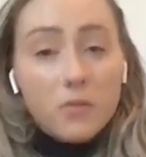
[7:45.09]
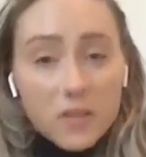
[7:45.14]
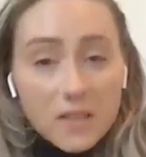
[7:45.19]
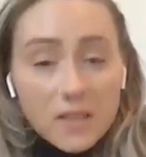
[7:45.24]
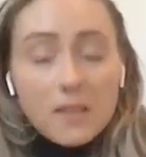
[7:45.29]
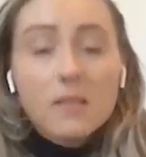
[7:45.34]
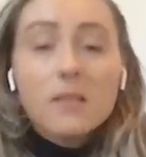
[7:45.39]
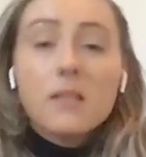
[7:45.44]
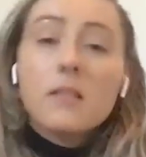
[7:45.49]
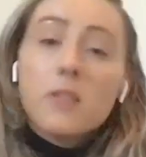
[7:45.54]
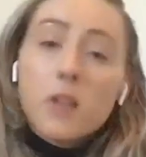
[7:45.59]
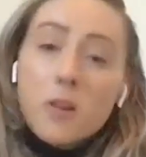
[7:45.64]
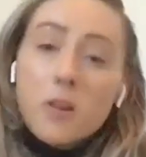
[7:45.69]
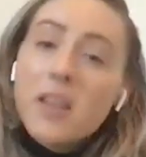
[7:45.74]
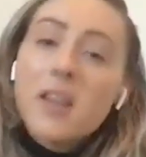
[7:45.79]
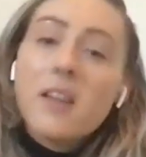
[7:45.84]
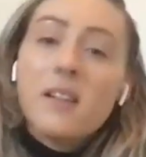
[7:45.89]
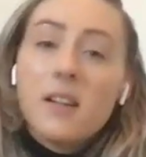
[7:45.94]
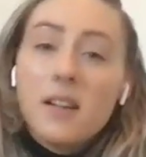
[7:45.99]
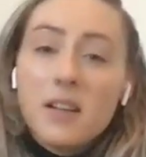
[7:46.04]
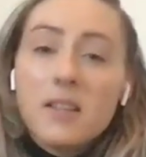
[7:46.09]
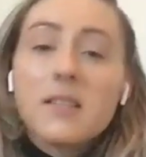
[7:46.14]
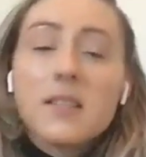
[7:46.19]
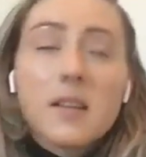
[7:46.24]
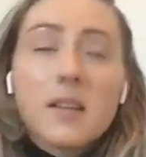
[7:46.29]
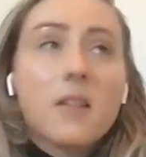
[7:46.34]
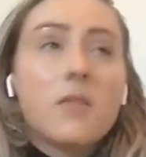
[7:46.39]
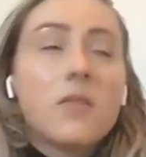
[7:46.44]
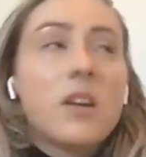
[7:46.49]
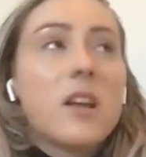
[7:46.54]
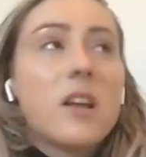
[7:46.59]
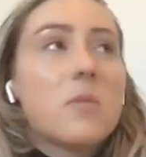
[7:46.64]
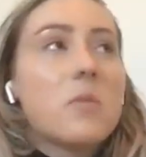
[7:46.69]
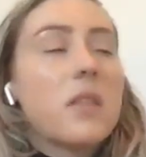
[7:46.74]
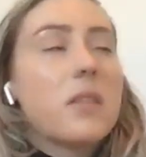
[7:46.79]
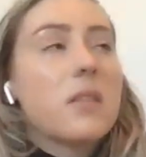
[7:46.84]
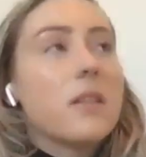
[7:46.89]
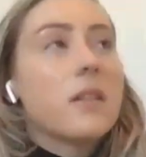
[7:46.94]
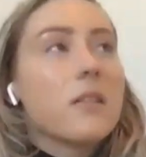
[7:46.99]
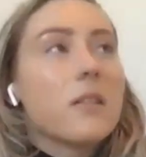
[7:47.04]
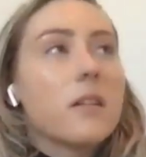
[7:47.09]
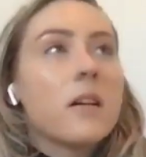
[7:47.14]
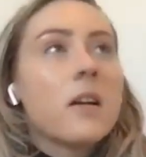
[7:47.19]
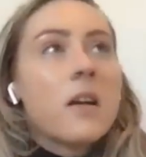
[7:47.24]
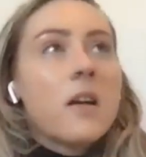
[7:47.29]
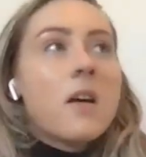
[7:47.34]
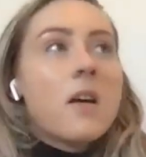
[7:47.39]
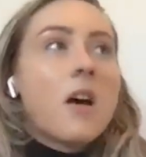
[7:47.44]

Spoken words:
physically located inside of an amphitheater.